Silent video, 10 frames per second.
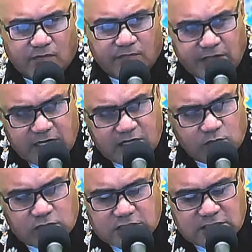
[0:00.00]
Then it
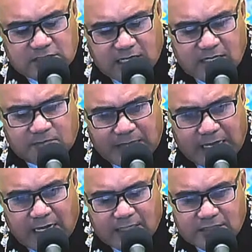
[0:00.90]
was not a
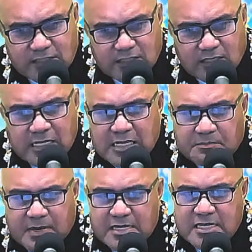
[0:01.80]
bad idea,
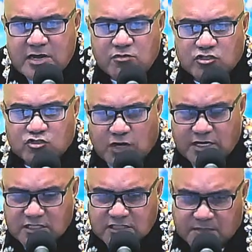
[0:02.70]
but they were
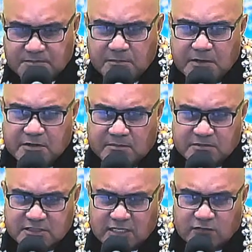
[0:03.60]
trying to separate
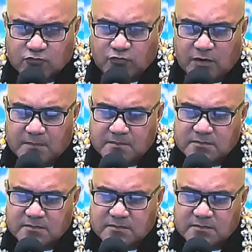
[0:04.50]
themselves from